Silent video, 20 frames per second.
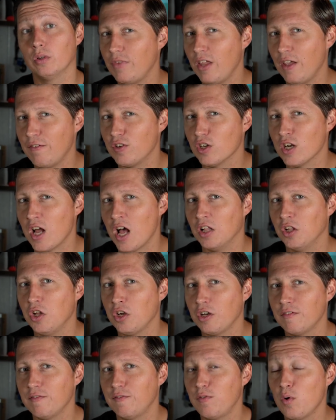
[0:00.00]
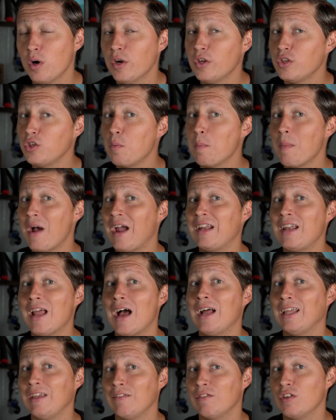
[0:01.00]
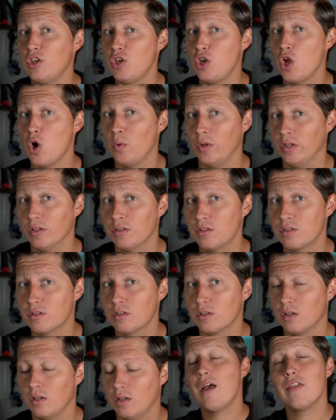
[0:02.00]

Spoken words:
If you're not looking for it, you might not even notice.